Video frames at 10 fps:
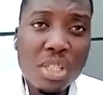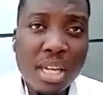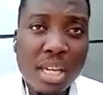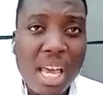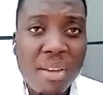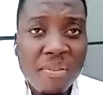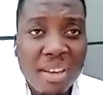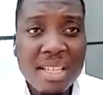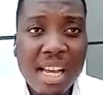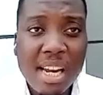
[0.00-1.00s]
the FA
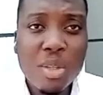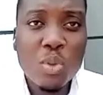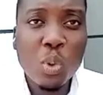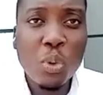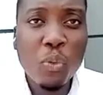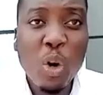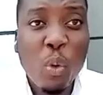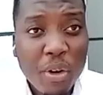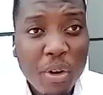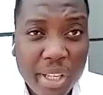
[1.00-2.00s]
decided to look for a
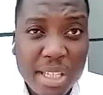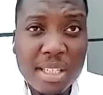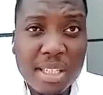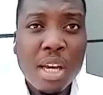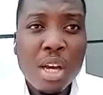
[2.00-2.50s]
quick fix.